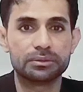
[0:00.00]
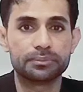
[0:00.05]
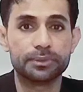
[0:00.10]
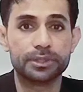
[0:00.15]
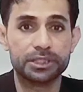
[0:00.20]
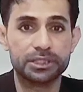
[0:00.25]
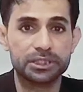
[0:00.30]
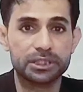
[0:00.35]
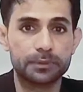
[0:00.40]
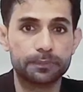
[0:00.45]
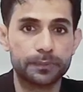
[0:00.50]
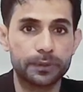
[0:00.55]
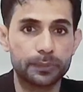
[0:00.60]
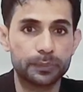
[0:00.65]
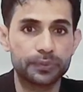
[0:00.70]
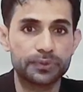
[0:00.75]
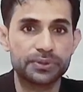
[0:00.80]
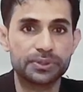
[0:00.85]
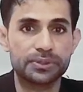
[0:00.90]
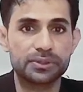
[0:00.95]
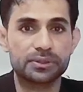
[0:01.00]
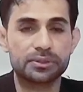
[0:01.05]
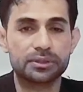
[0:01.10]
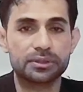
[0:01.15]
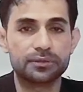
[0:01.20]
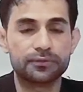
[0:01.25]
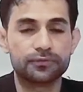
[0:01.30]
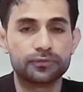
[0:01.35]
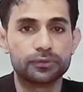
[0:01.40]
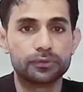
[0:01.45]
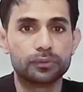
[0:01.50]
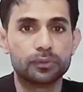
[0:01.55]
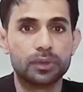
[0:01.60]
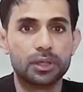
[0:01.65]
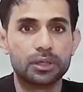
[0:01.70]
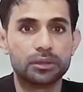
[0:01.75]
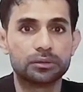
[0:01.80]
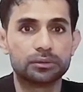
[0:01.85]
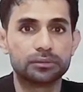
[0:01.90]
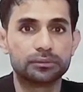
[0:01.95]
medical purposes. If you
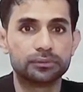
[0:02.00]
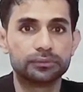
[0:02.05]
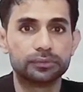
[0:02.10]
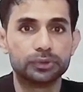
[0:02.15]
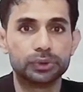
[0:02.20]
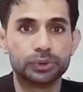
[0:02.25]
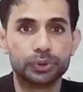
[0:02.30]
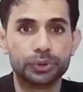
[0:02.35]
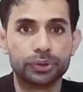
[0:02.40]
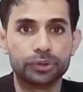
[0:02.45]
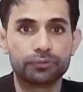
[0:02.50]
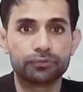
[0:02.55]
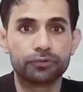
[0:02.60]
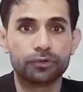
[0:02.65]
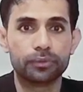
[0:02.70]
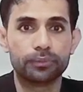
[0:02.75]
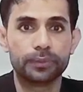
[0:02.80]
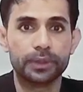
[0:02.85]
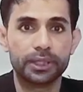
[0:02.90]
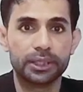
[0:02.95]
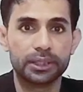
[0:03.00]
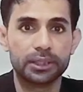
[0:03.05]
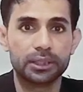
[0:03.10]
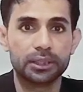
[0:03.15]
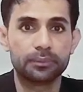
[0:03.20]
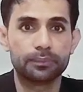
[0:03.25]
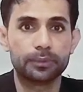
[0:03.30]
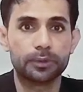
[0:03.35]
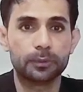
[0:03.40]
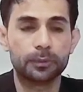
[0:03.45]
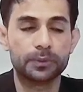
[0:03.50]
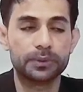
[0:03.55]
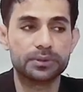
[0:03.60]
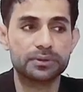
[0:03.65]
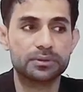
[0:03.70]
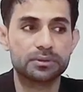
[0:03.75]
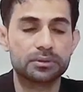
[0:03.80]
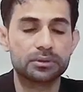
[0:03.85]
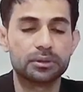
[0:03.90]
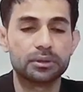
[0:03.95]
are looking for medical
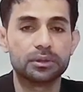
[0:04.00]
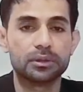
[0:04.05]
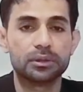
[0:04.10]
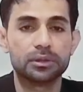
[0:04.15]
purpose,